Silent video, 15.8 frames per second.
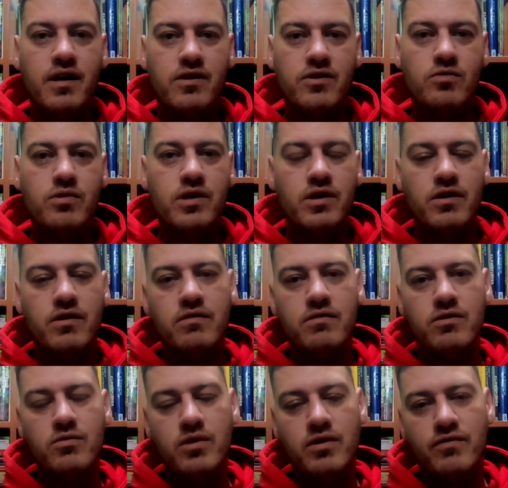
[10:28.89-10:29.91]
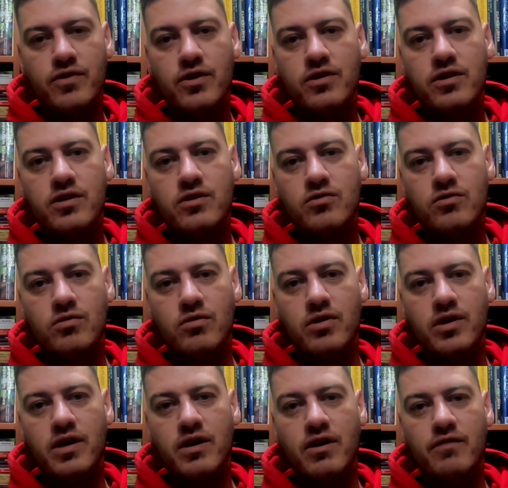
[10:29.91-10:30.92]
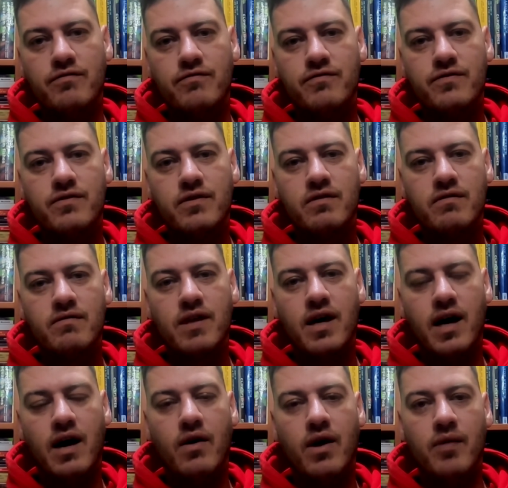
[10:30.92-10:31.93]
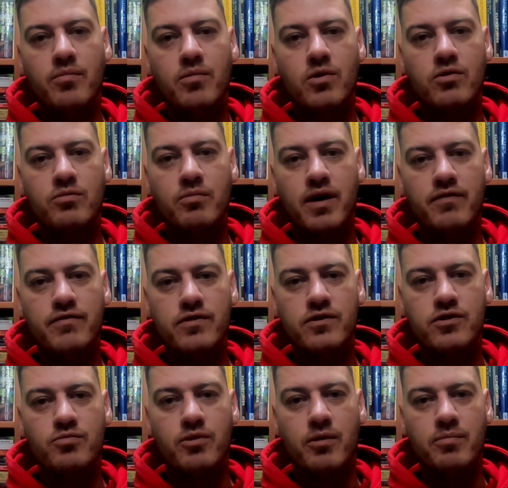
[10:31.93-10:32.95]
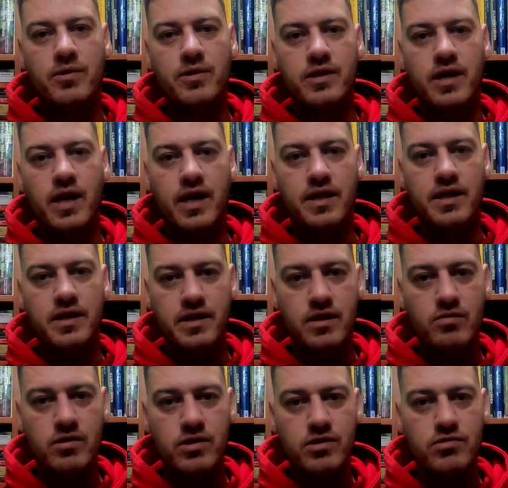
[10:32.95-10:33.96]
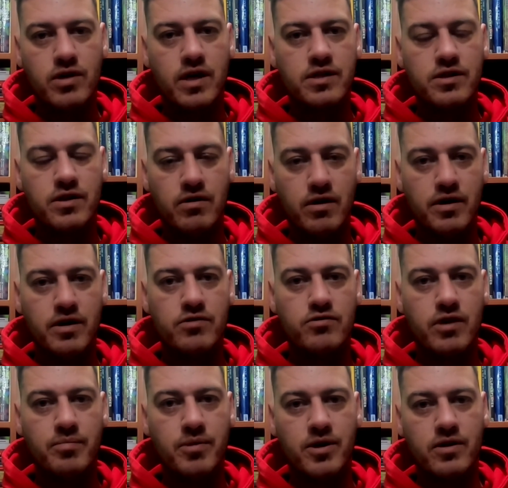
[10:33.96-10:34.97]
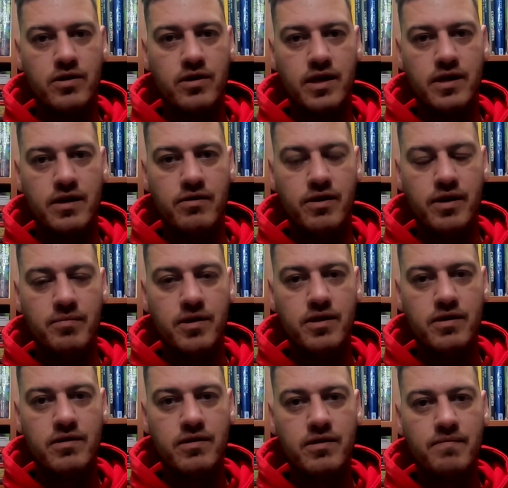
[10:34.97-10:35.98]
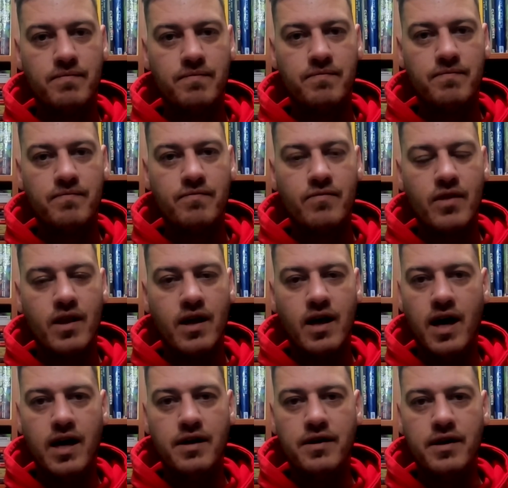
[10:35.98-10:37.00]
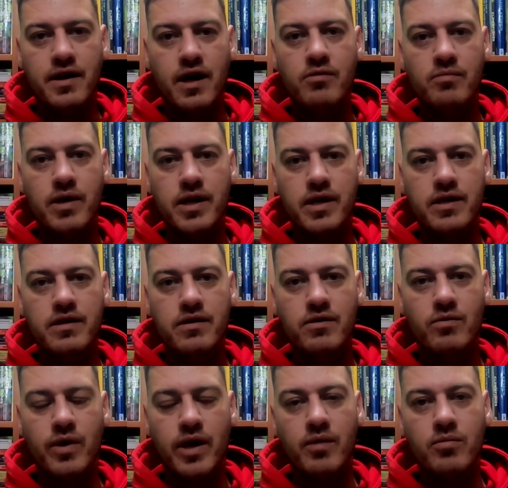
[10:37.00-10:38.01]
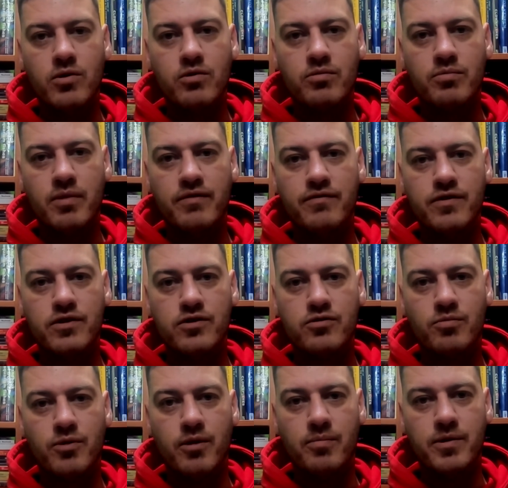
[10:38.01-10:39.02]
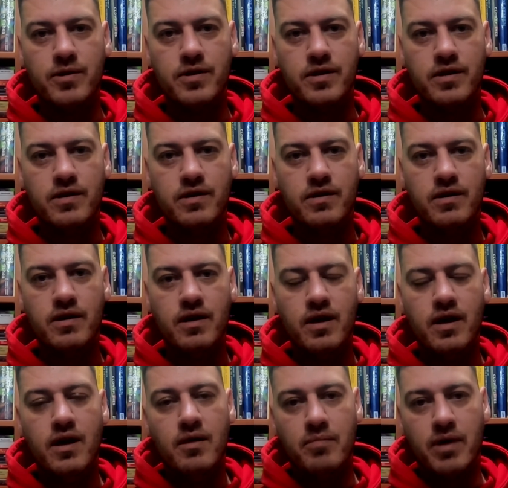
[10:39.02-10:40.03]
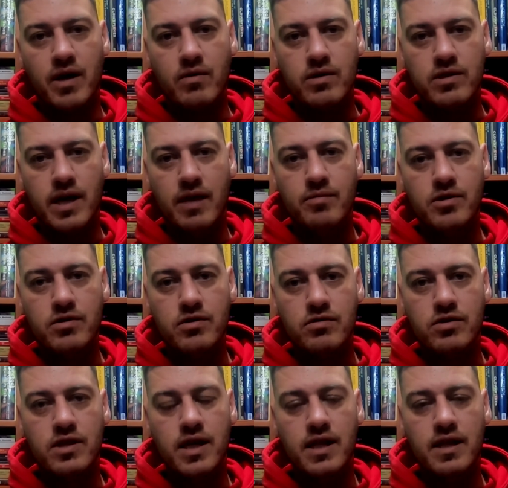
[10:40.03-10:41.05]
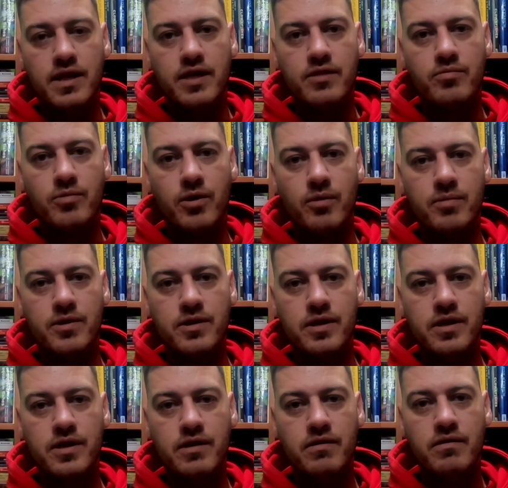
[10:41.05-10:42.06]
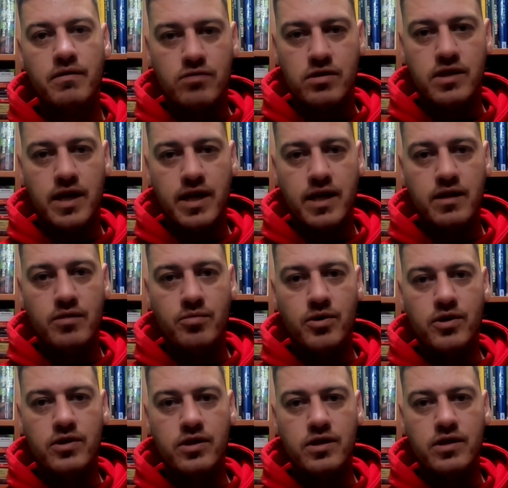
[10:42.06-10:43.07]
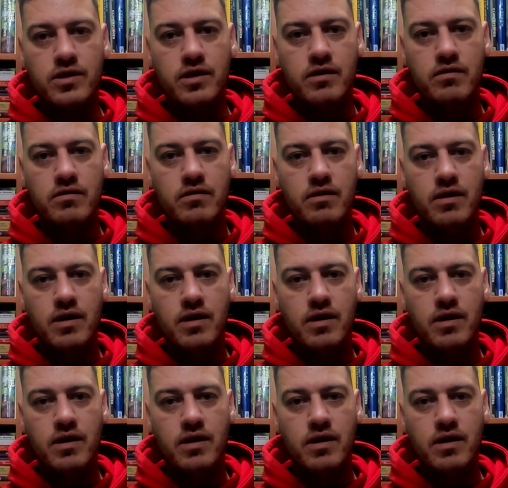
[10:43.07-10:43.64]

you would have heard the story of how I bought my first property and the deal was structured on a tripartite agreement. I had no money when I bought my first property, but I was able to sell that property to a second purchaser,